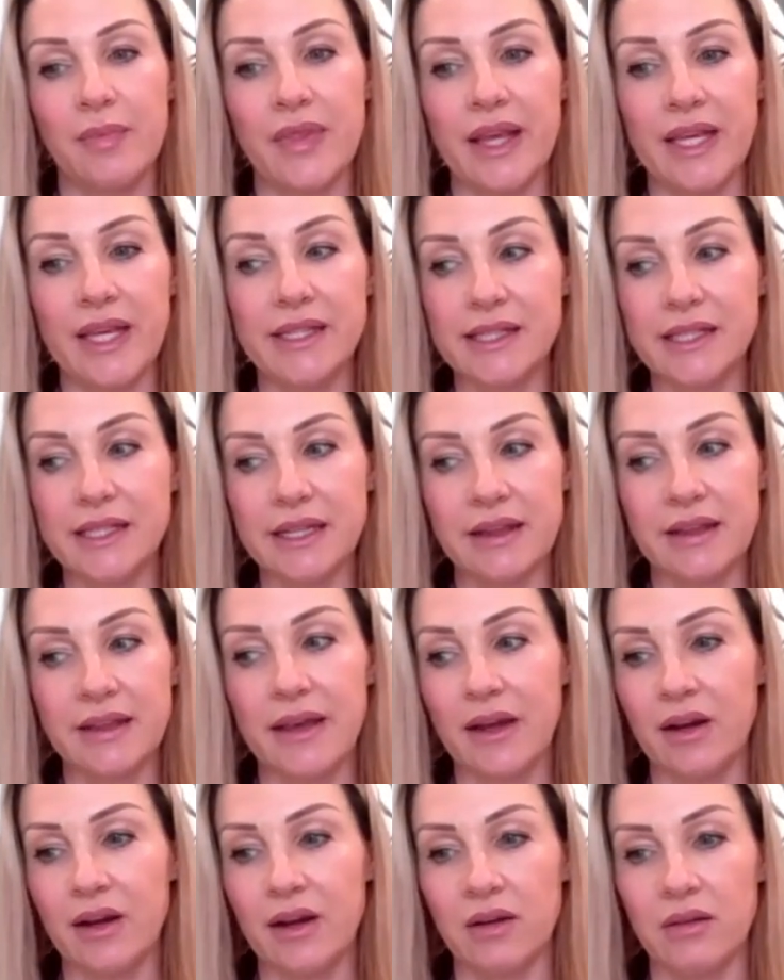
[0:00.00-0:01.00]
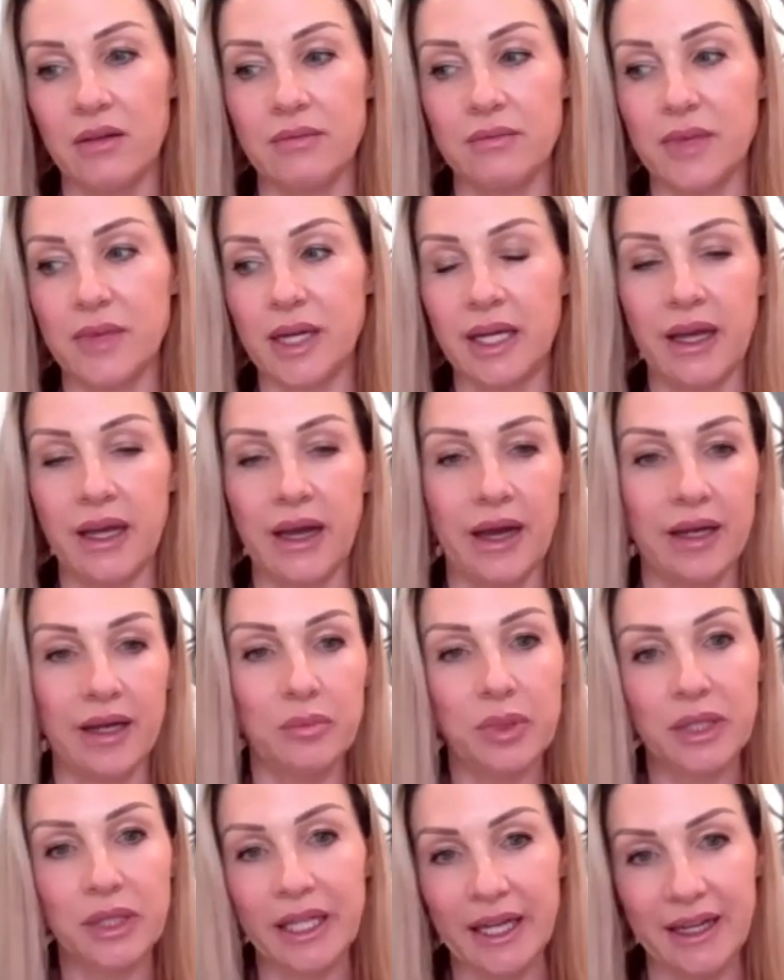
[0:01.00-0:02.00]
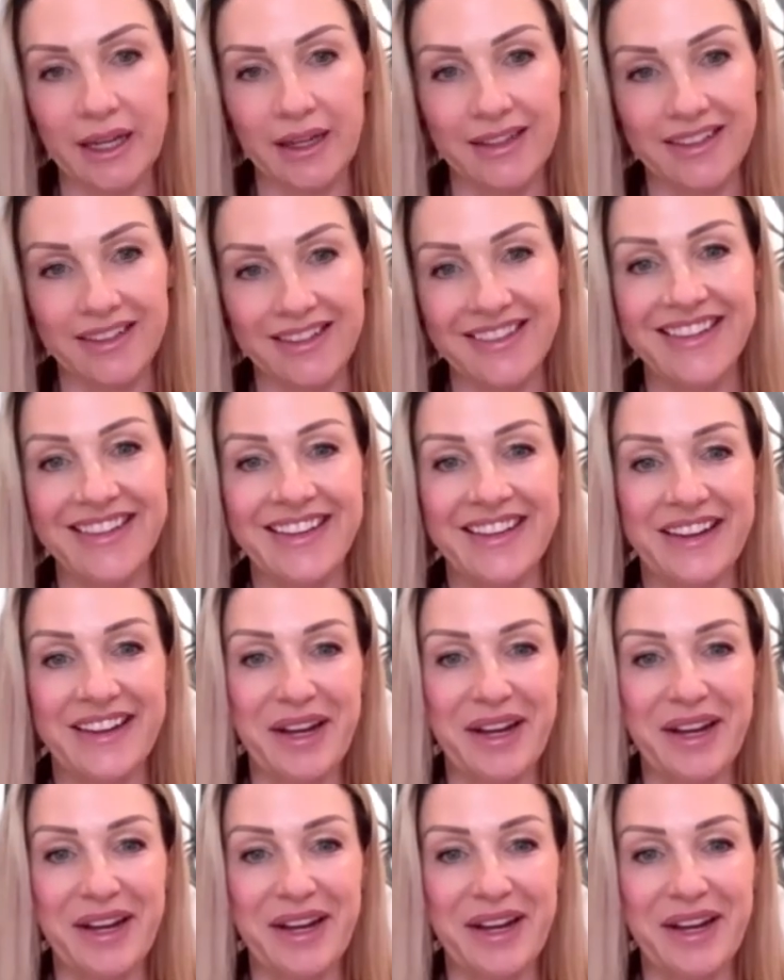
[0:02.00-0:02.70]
They see their money guide plan.